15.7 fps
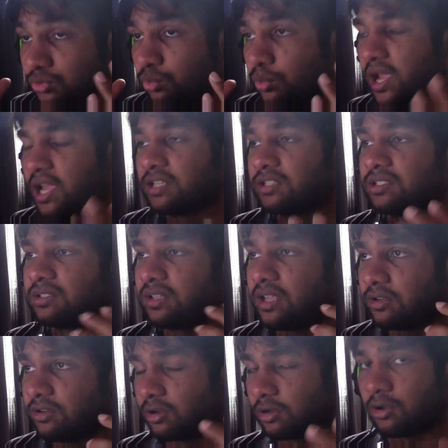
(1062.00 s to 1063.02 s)
ways that
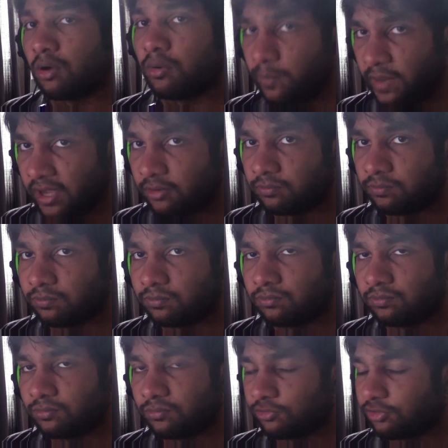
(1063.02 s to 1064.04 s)
you could go about
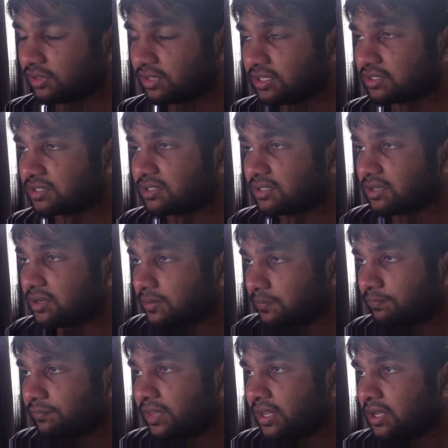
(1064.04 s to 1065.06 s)
with this
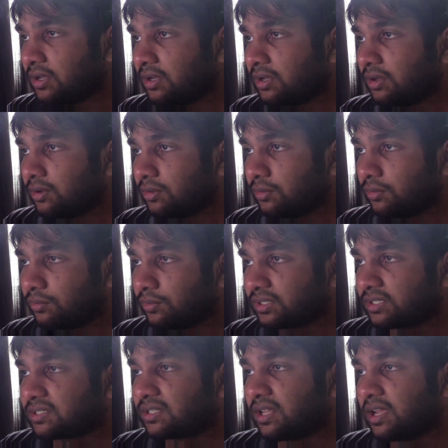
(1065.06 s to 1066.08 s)

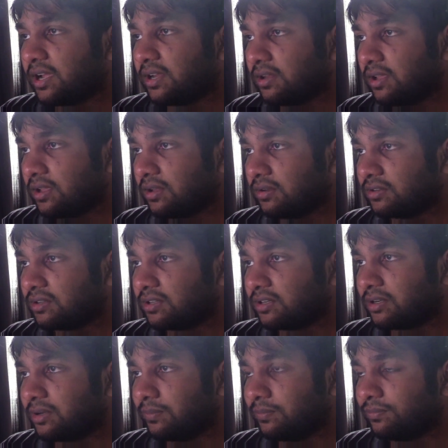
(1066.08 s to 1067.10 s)
line, and
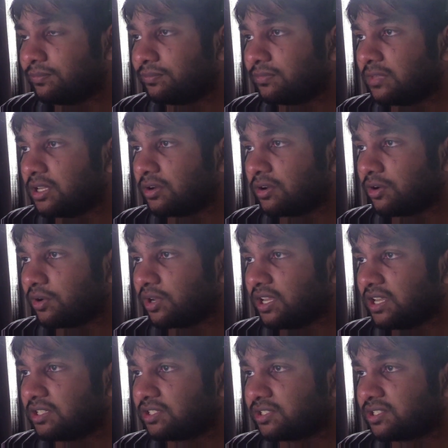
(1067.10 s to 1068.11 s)
you know,
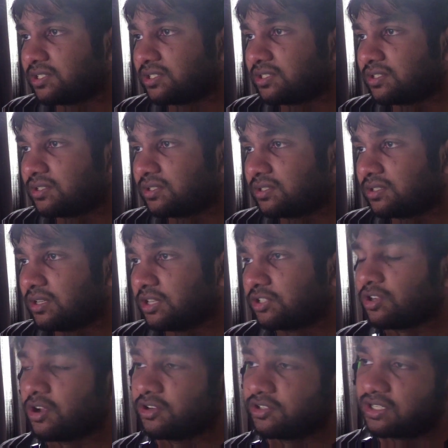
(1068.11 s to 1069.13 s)
it's
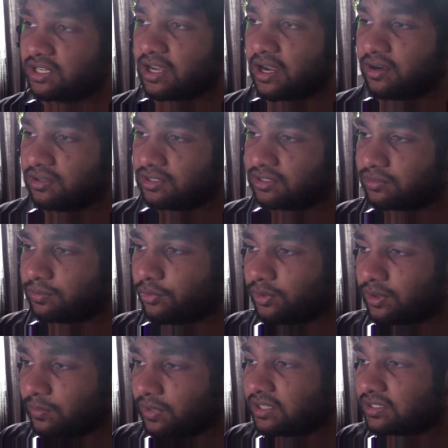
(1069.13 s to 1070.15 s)
honestly kind of
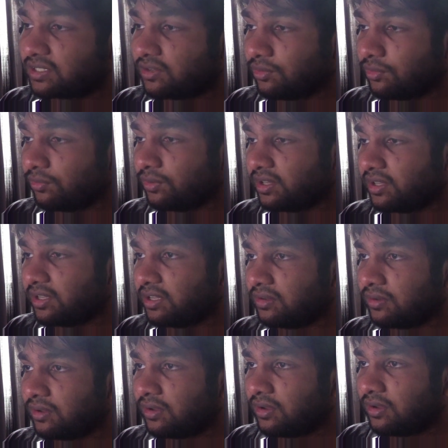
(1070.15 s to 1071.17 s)
disappointing because it really,